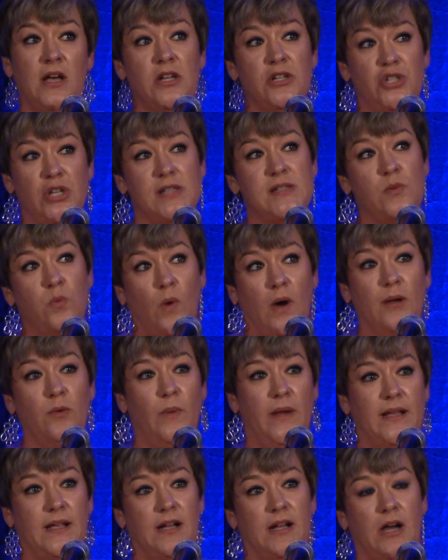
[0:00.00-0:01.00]
just 1
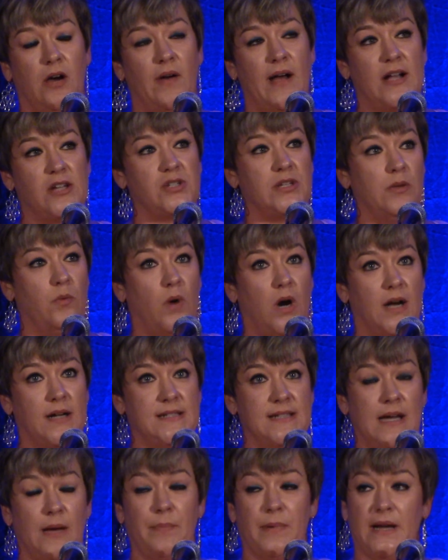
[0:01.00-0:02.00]
week ago actually
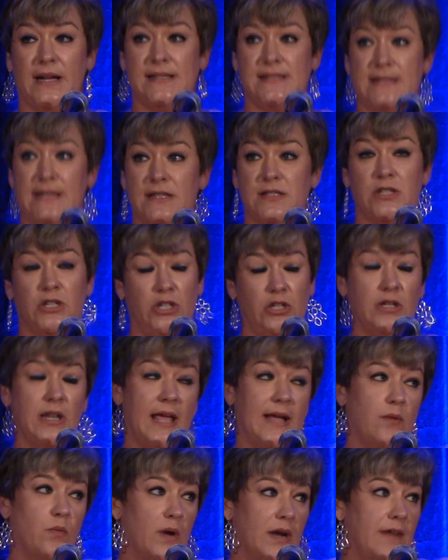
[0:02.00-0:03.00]
walked up and I said, so you'd
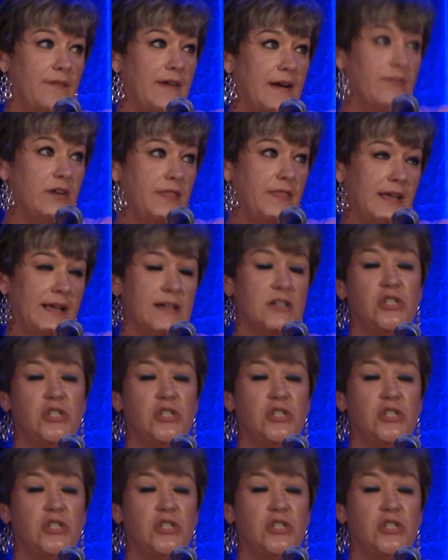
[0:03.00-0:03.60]
like one of everything?